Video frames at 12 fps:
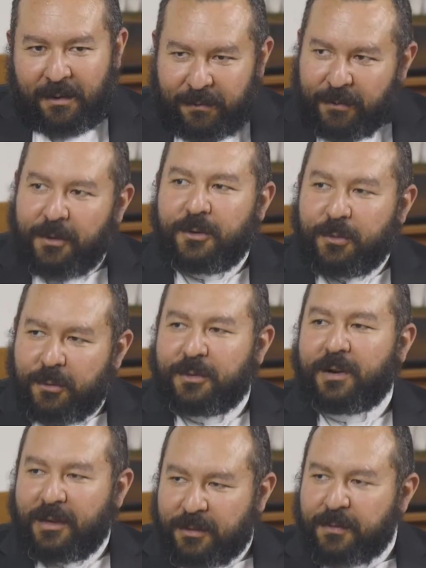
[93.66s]
for a true
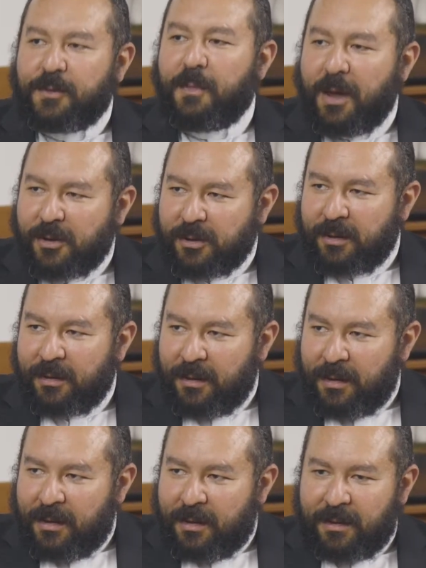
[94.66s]
transformation
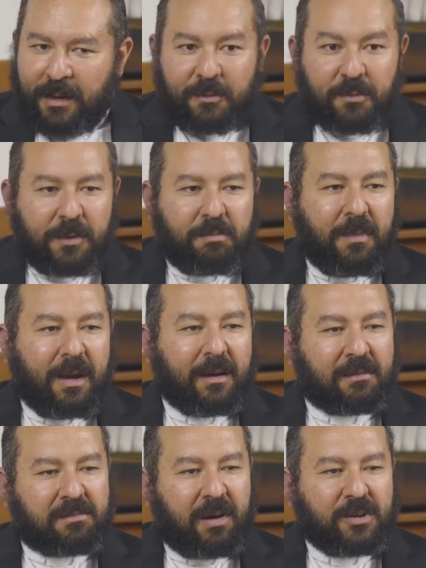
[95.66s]
that would
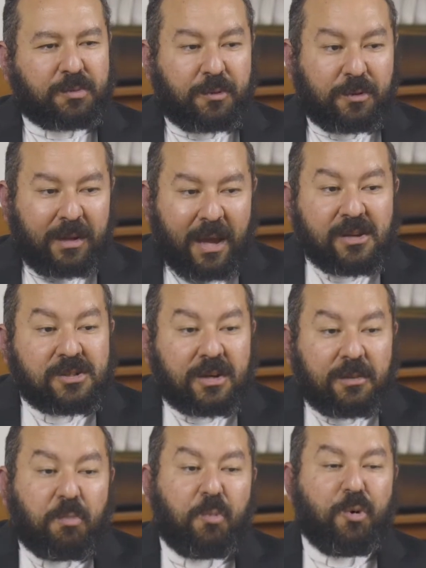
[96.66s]
make
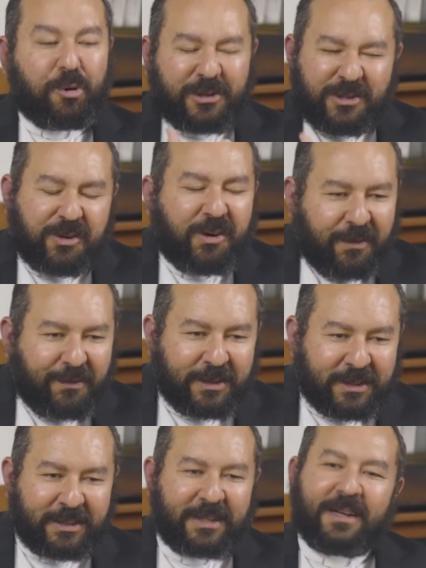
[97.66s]
transportation more a
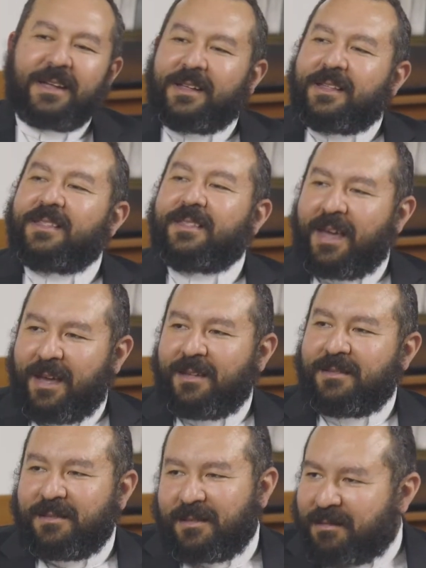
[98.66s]
service
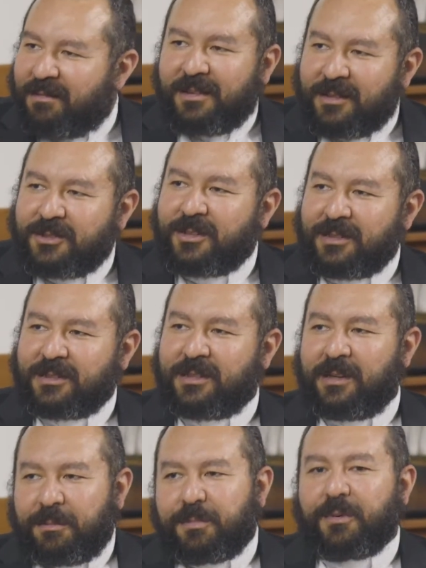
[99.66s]
than
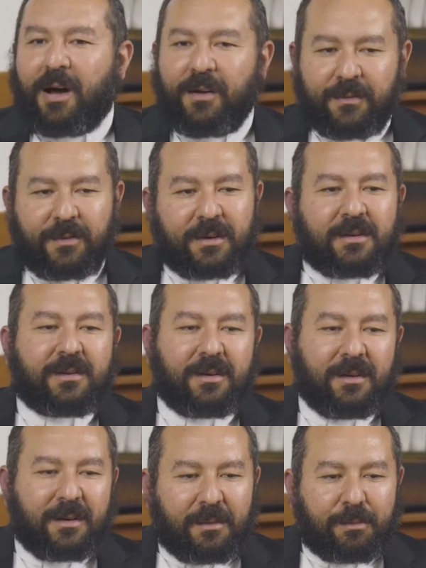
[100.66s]
just a private
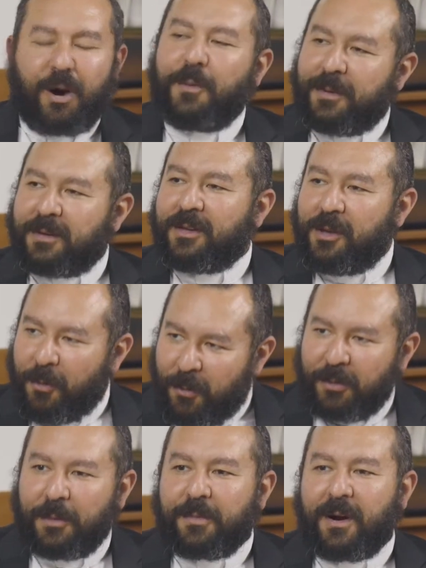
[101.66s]
property. You
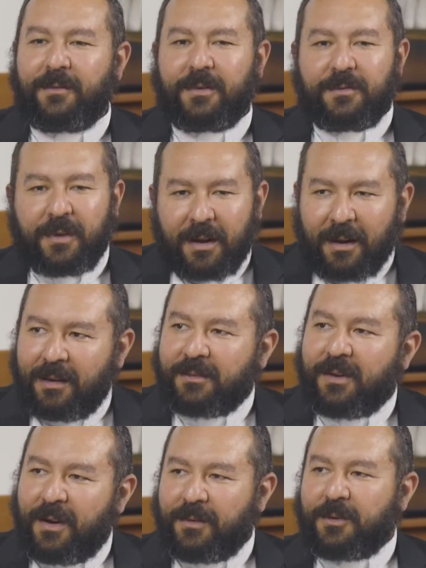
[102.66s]
own a private vehicle and
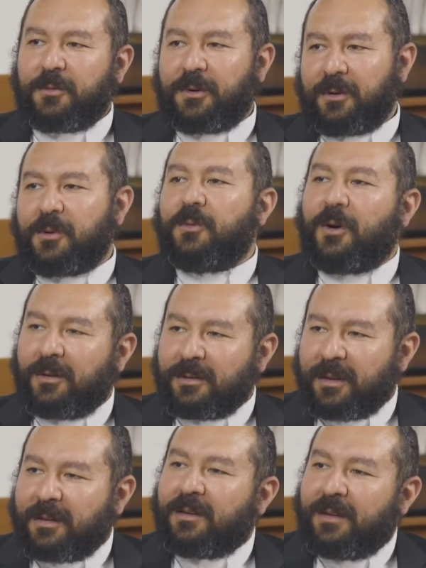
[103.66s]
drive it where you
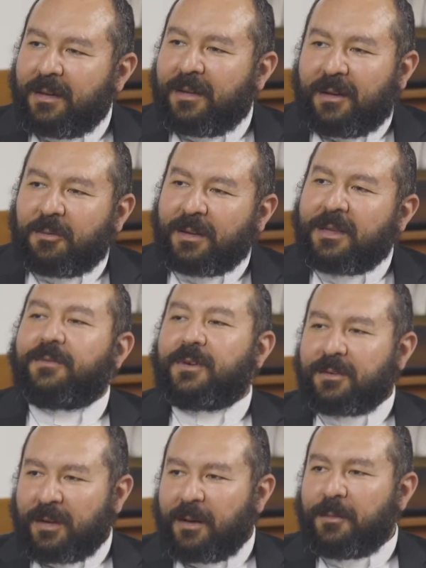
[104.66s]
want and
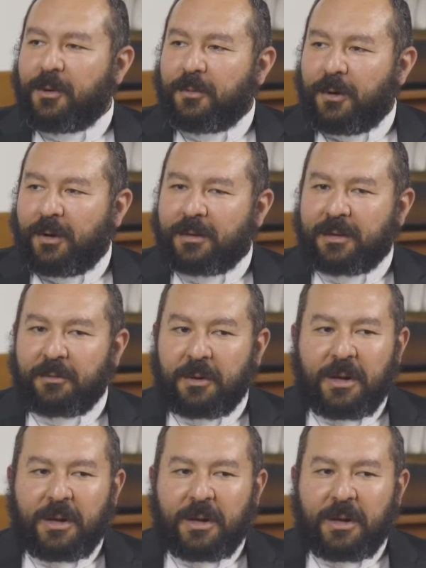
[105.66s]
whatever time you want.